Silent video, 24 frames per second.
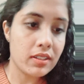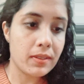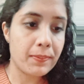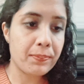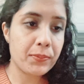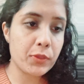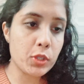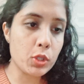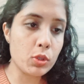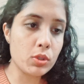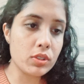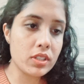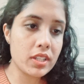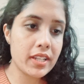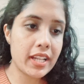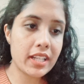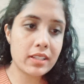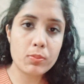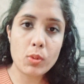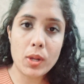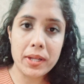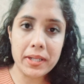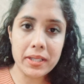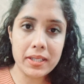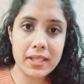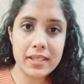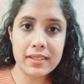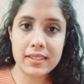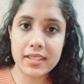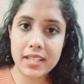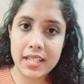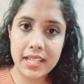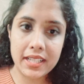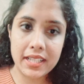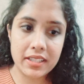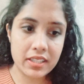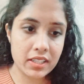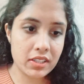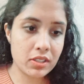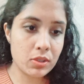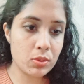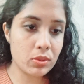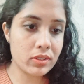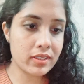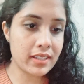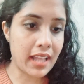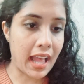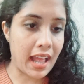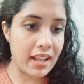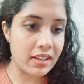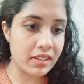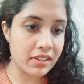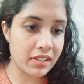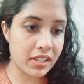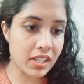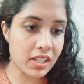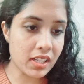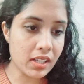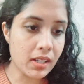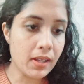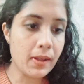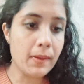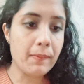So the next point is related to salary